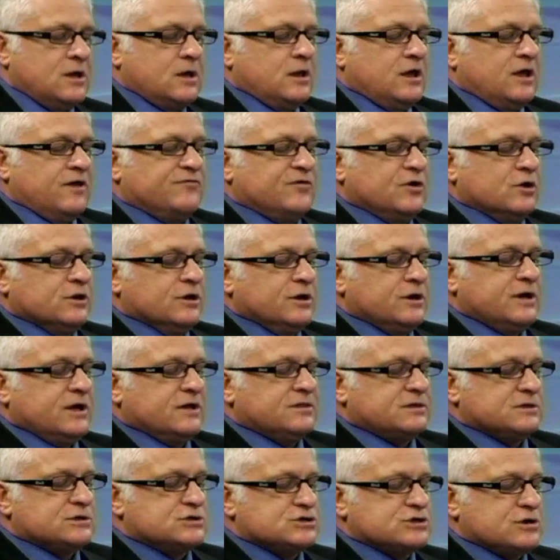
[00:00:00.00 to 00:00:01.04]
If you look
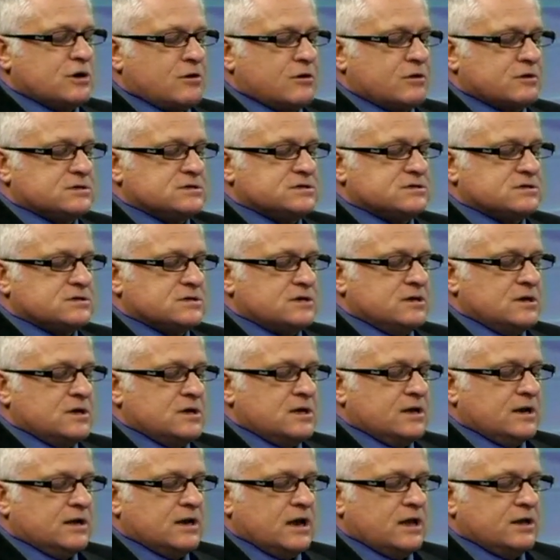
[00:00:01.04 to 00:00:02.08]
at the charts,
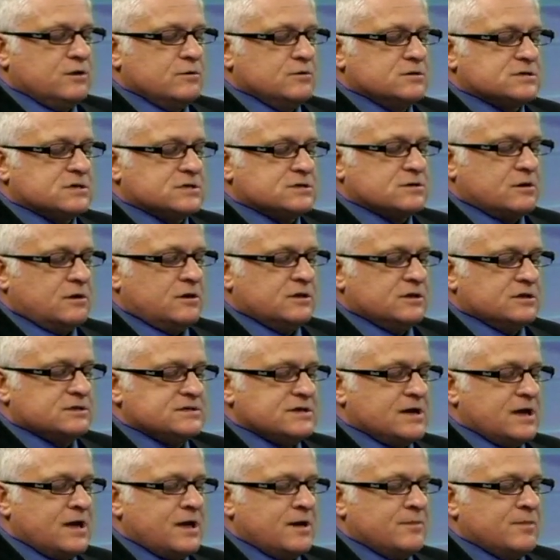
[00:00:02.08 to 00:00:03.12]
and I use this all the
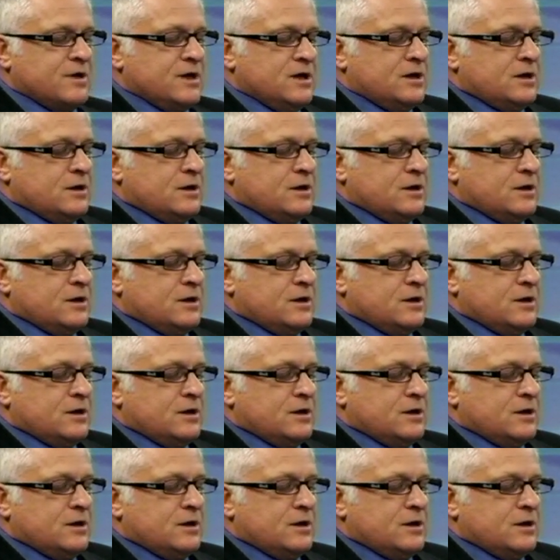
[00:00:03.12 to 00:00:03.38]
time,